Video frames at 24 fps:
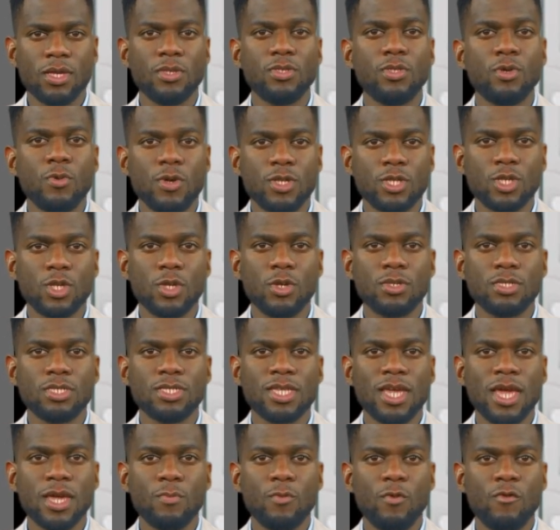to ensure
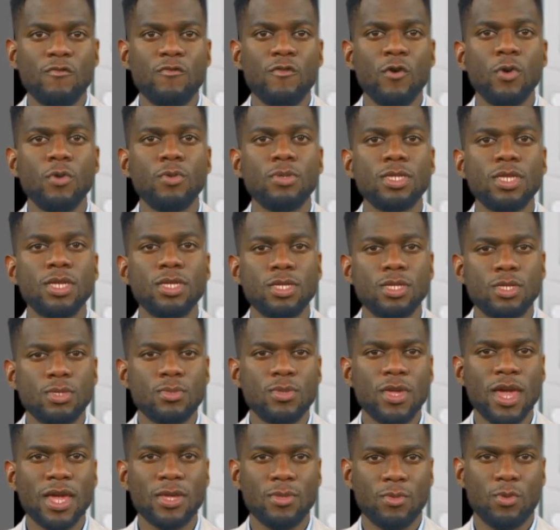stable voltage
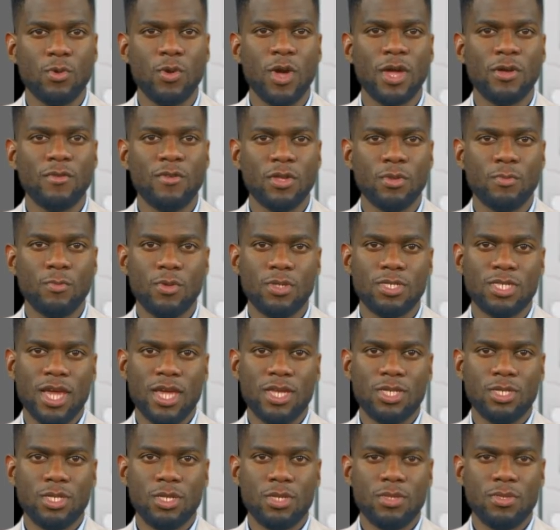and grounding
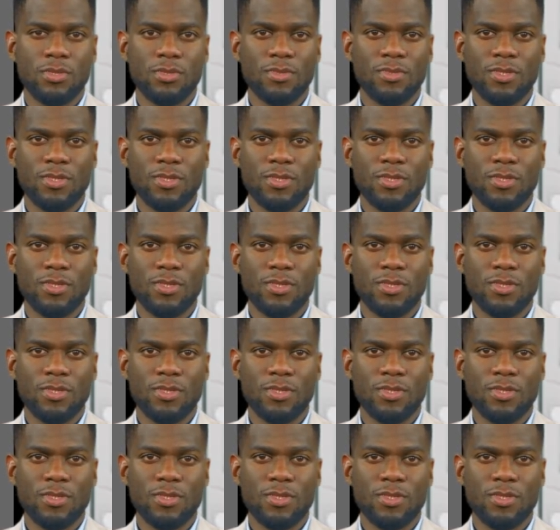protection.